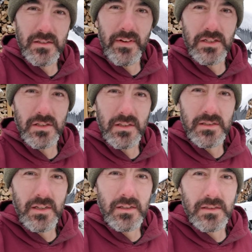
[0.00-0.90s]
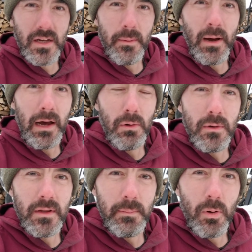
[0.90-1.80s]
eventually the studs come
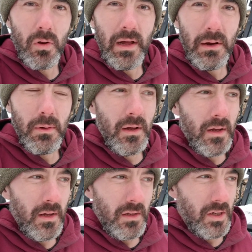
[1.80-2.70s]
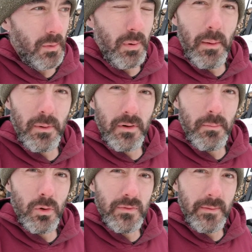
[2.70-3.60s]
out, they pull out. You can probably
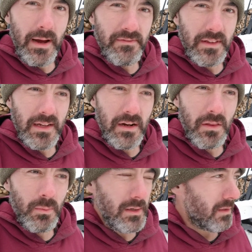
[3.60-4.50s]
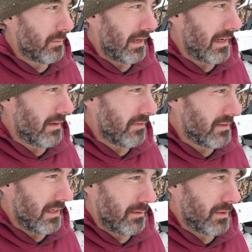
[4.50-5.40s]
remove them after the end of the winter, but I never
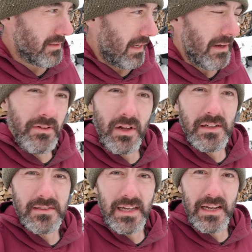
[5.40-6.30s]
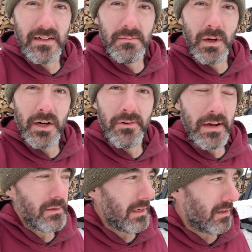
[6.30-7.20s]
did because I have a lot of sand and mud
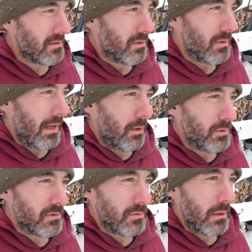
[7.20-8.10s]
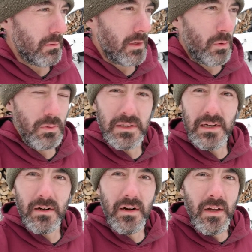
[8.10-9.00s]
around here, so it helps throughout the whole
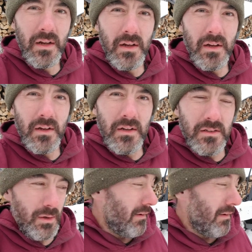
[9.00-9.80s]
year. So I